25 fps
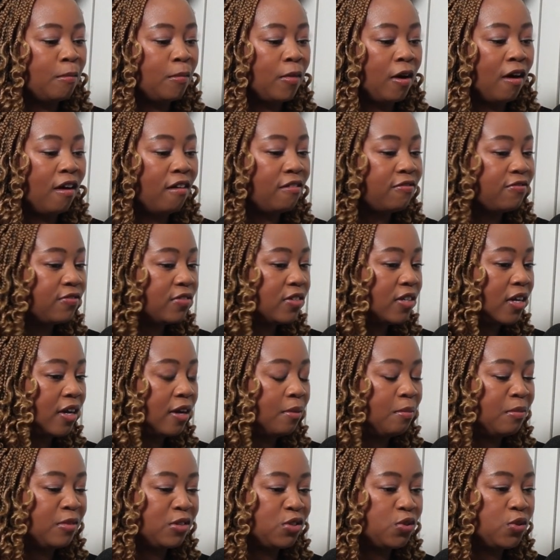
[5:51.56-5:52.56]
after
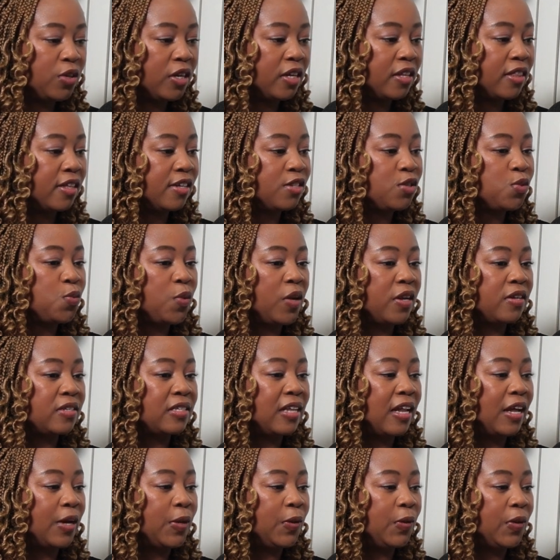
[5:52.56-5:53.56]
matric, that's when I was
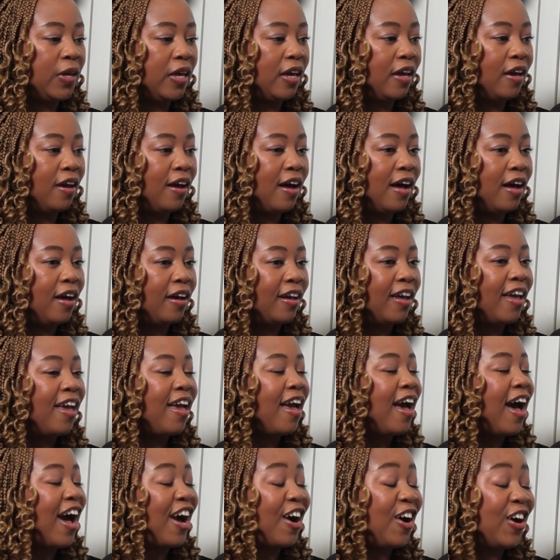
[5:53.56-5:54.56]
like, okay, I
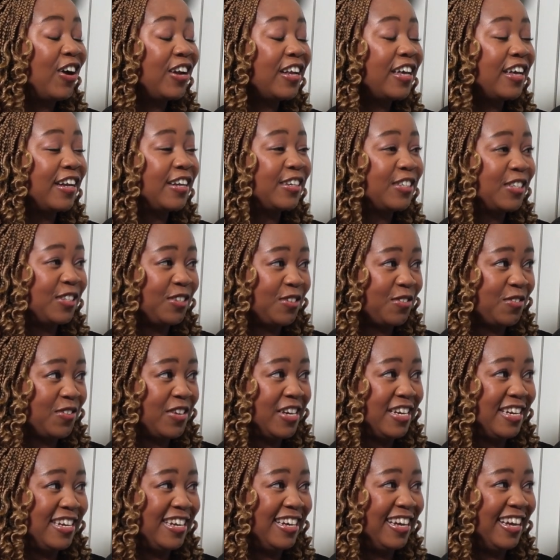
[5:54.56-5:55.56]
can't get a
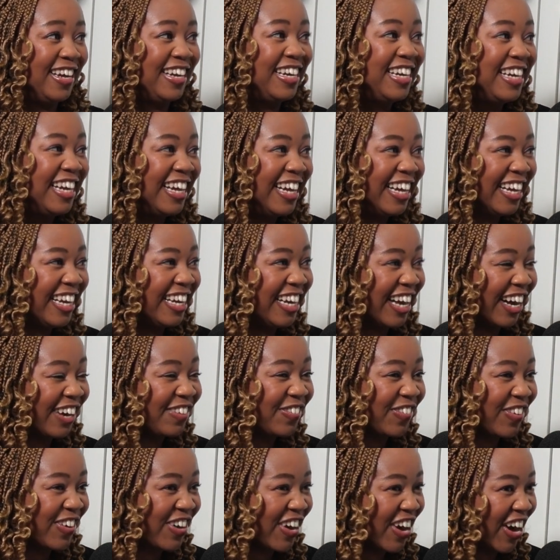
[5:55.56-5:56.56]
degree in
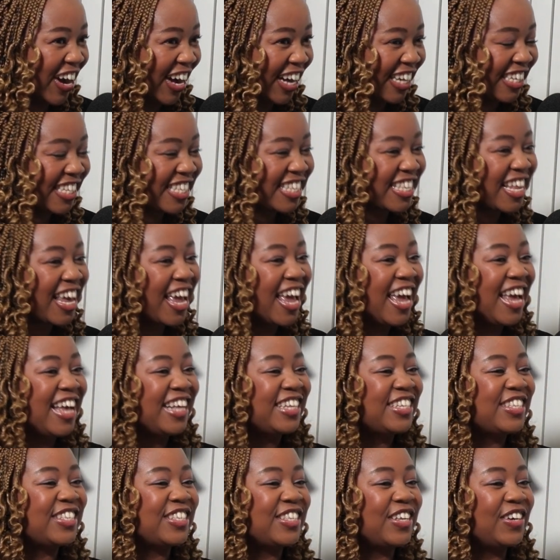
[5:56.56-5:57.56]
Afrikaans,
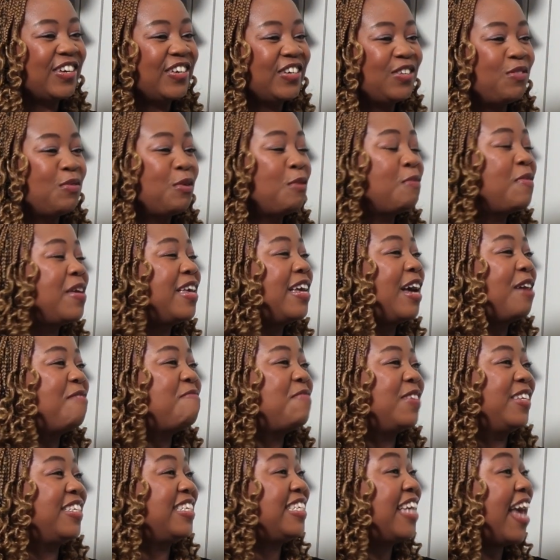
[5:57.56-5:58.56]
so it will be a
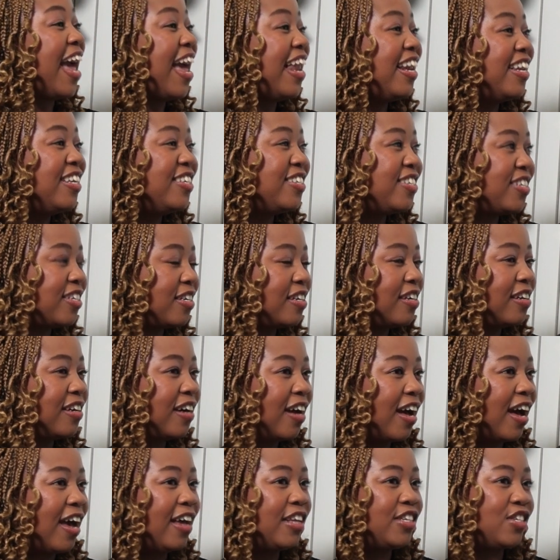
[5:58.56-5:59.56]
bit challenging.
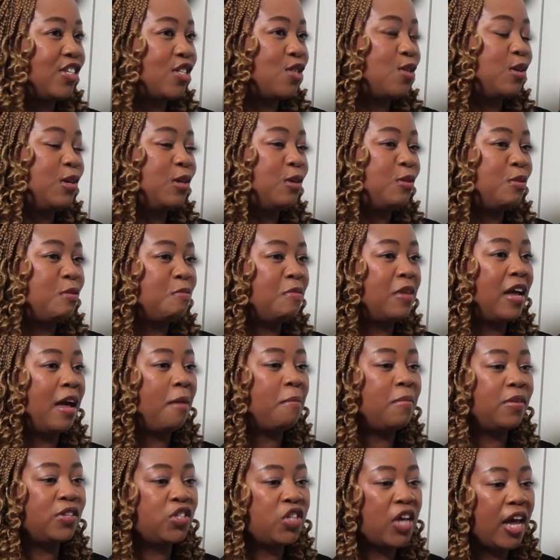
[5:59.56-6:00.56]
I just thought it would be a
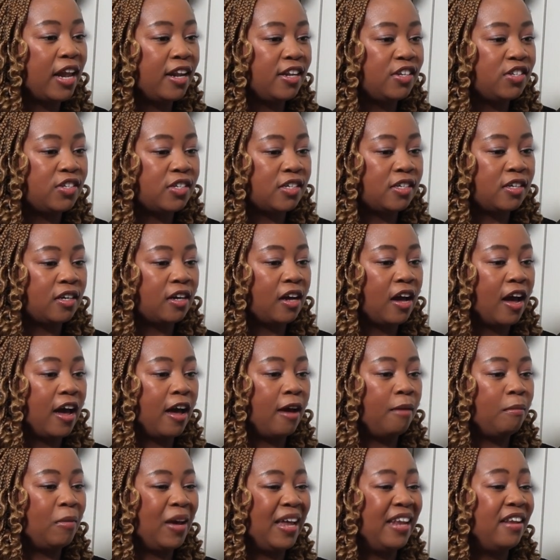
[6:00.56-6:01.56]
bit challenging
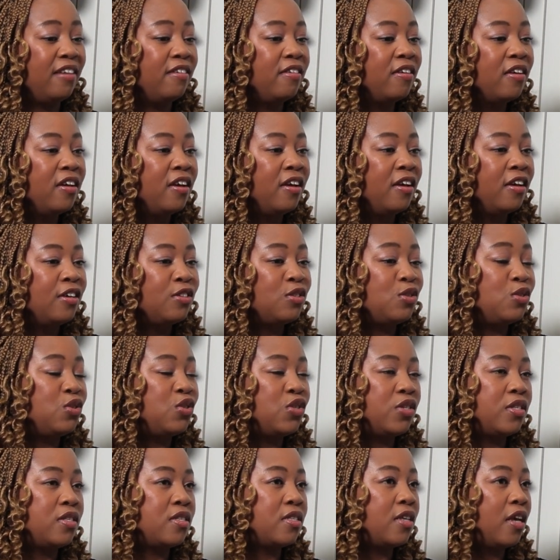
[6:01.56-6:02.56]
and to
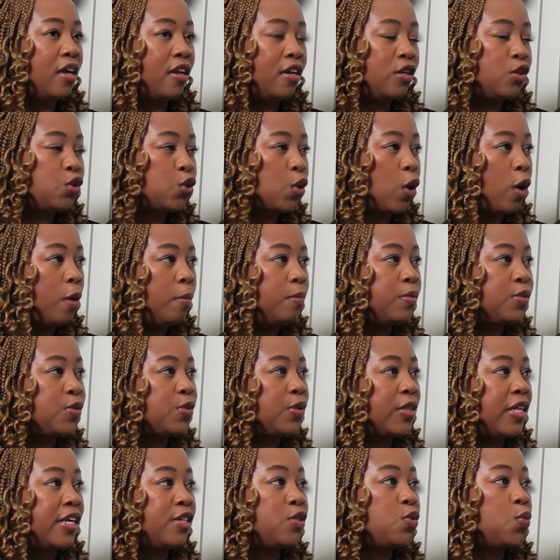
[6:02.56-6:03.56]
just get a job.
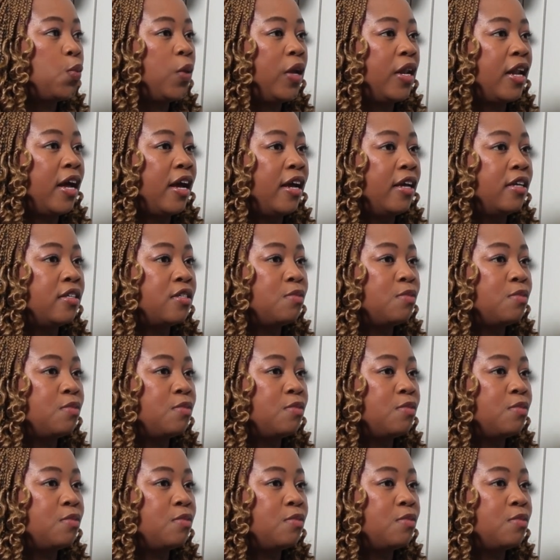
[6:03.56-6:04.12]
So that's when I